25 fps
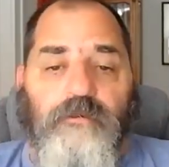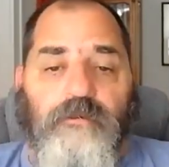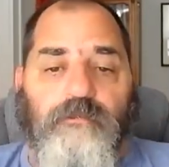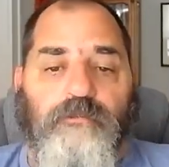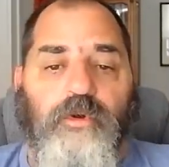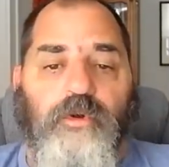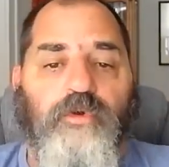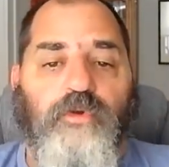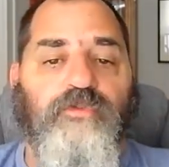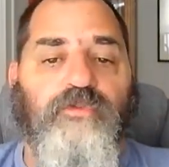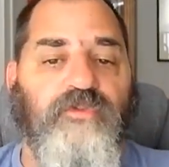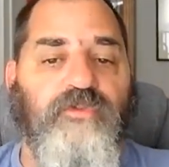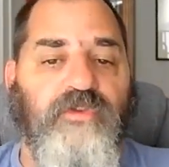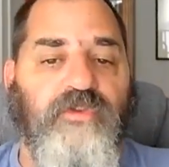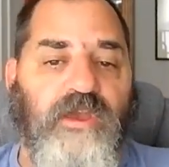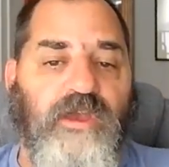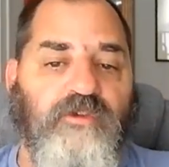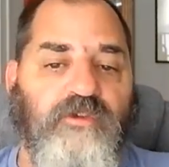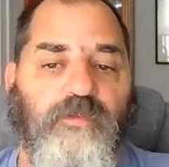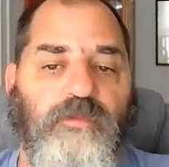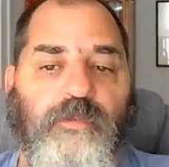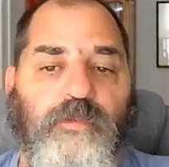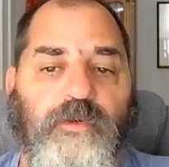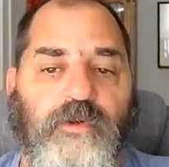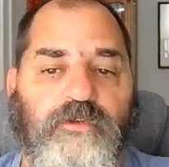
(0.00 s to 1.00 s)
Most
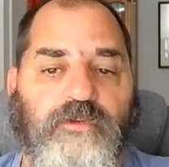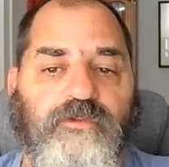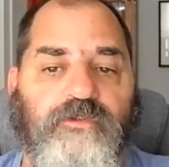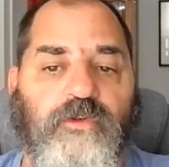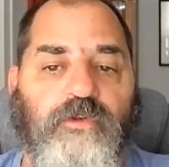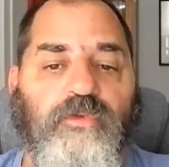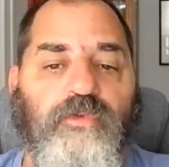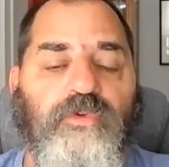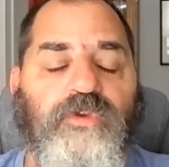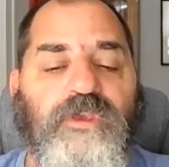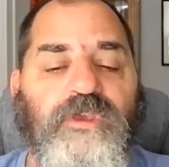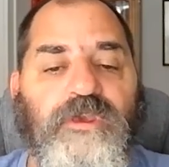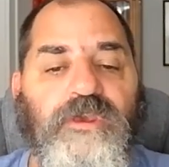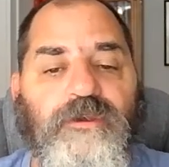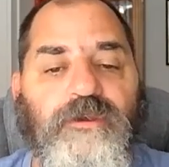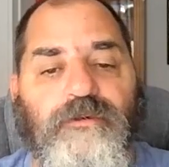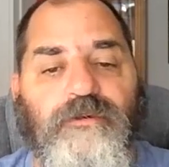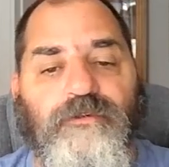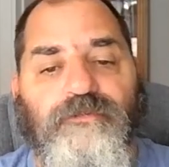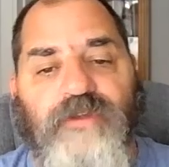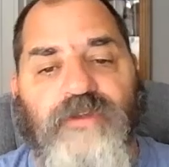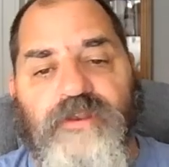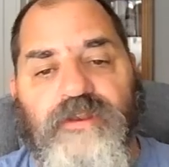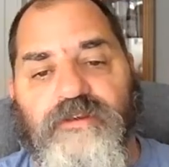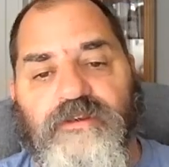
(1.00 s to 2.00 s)
textbooks don't
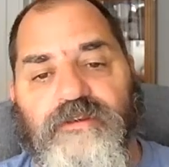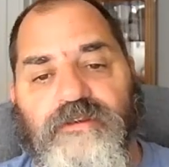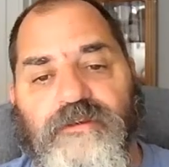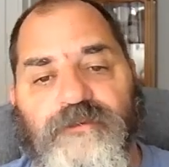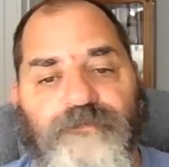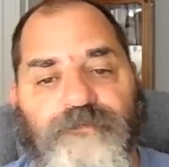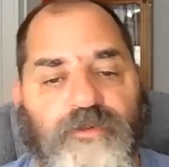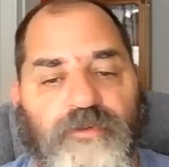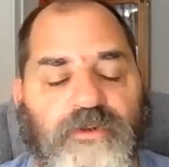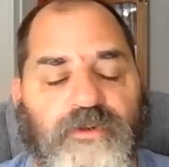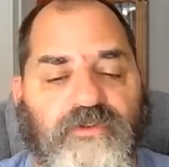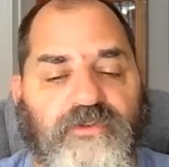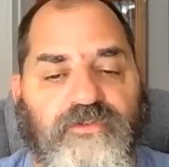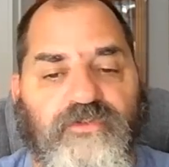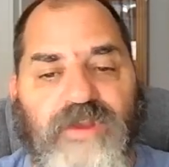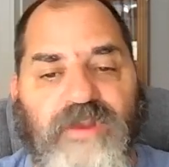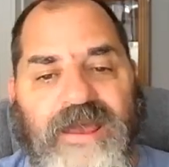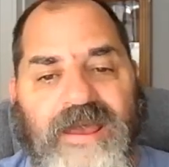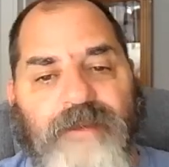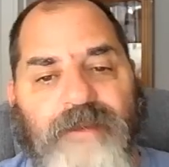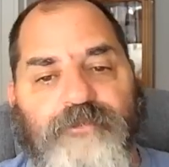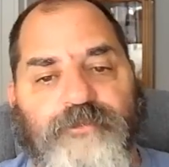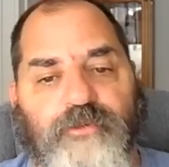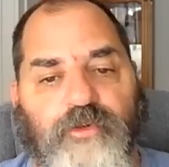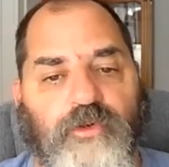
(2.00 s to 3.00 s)
give a different
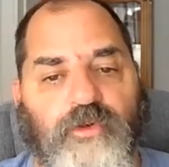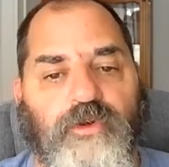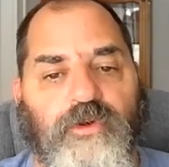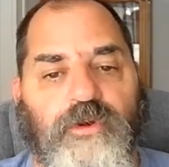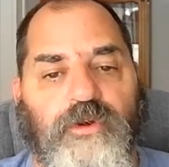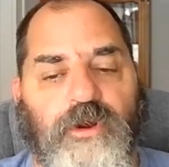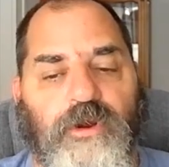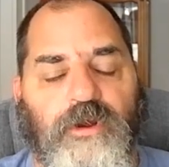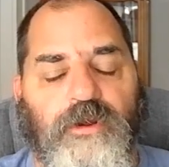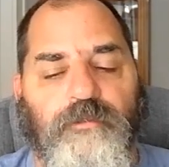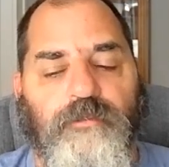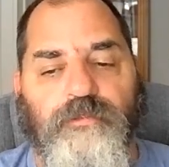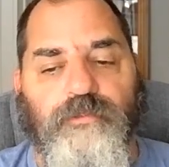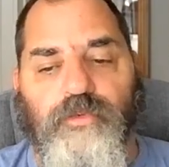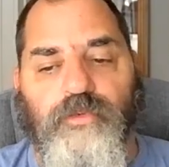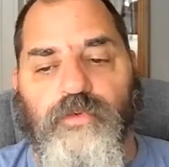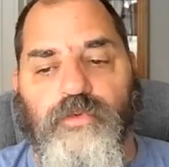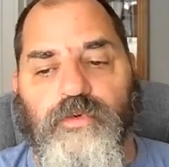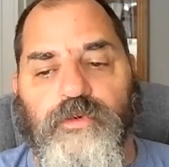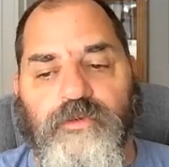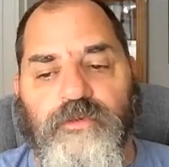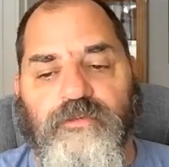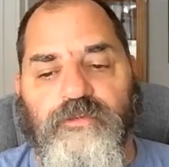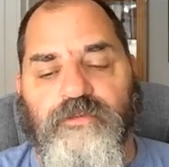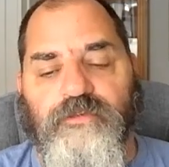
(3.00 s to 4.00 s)
chapter on
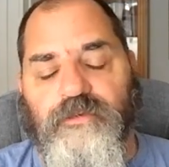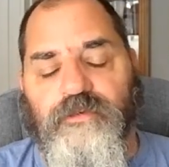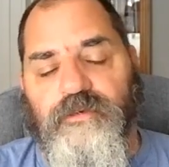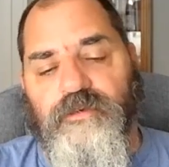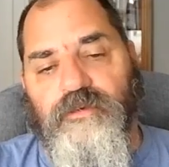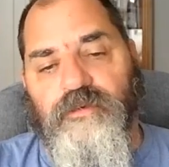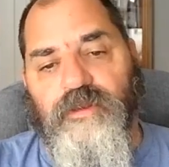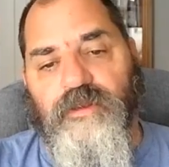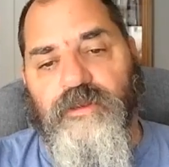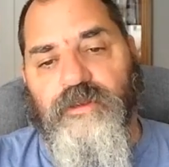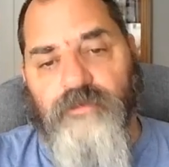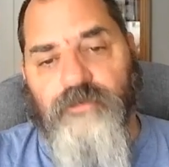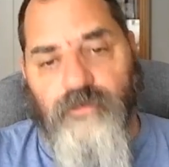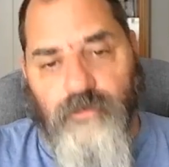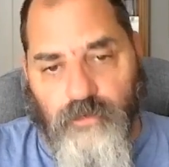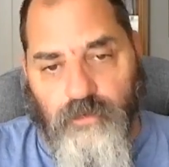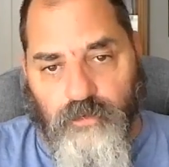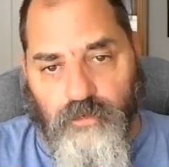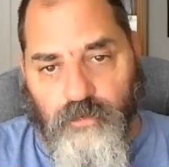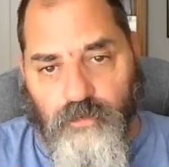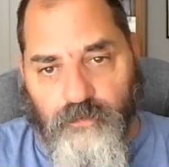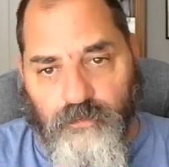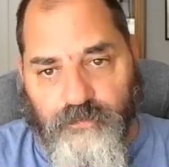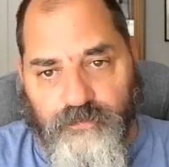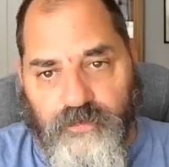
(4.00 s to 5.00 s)
boys and
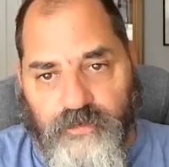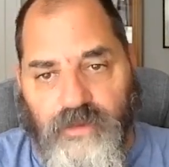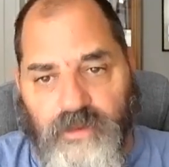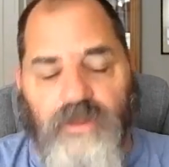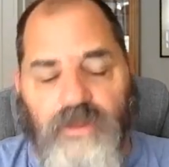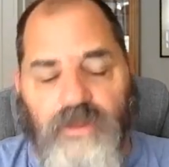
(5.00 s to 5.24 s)
girls.